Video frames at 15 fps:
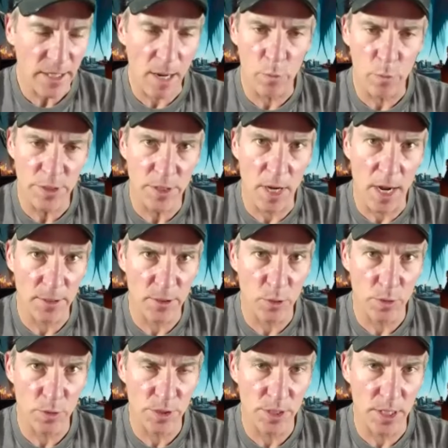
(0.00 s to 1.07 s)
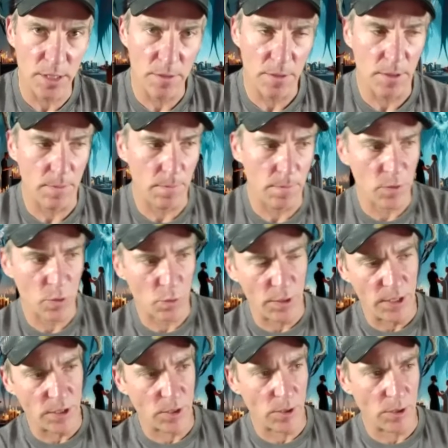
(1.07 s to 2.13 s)
time we talked, you were saying that the
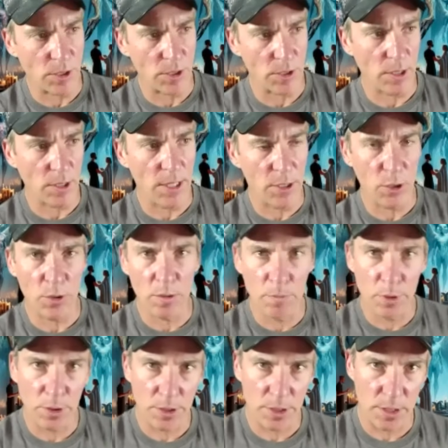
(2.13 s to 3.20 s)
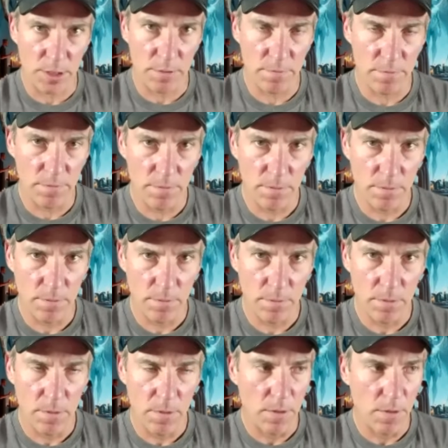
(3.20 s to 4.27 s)
research has led you to believe
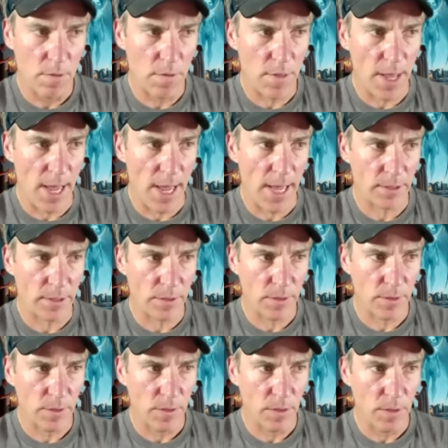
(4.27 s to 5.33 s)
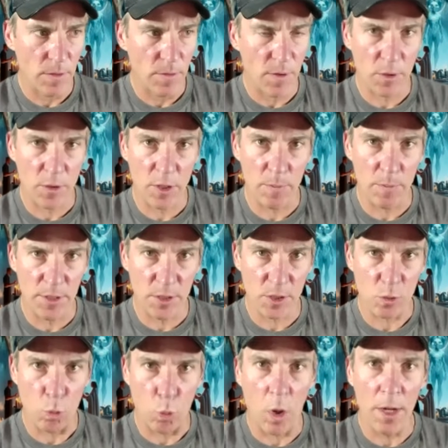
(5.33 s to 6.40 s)
that there could be
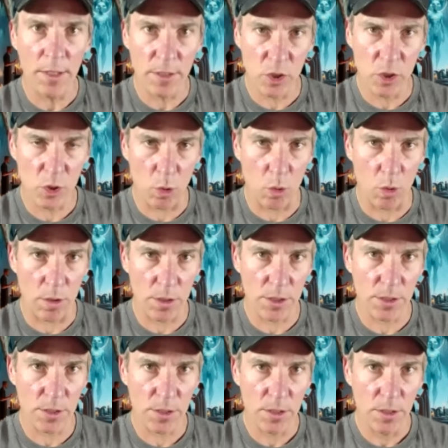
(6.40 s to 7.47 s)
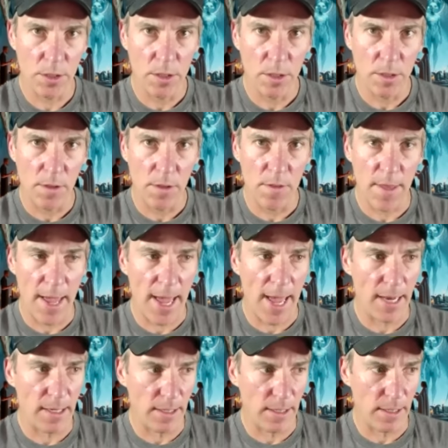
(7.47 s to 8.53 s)
just one source
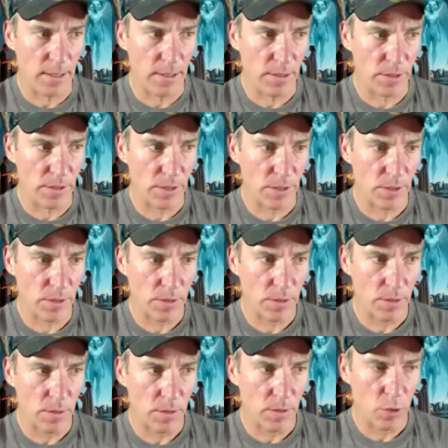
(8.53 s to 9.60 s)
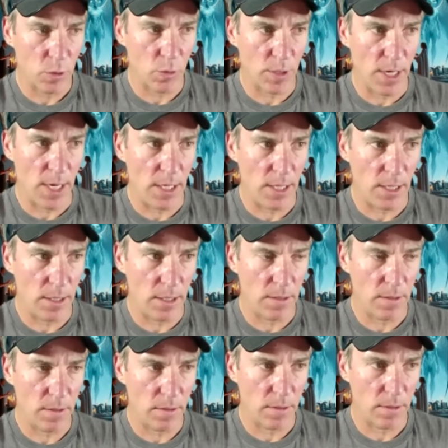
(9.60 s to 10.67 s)
that is
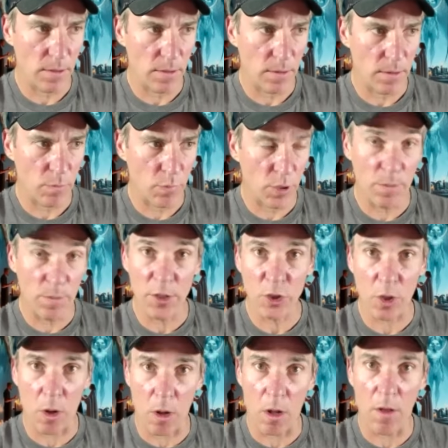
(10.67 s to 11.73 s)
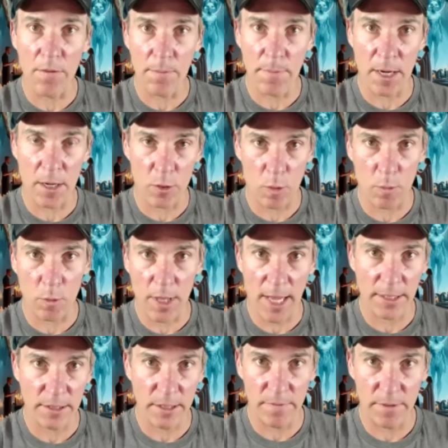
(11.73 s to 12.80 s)
creating pretty much all the paranormal
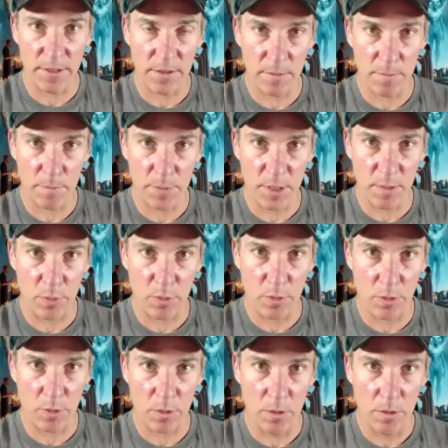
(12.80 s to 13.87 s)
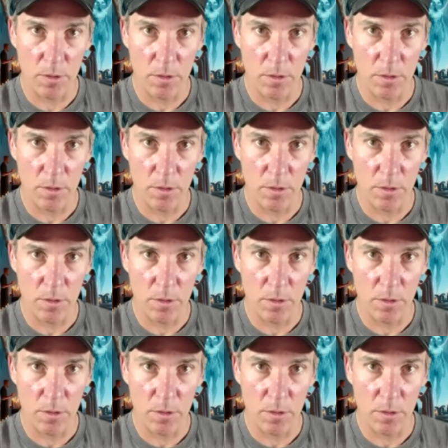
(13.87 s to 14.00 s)
activity that people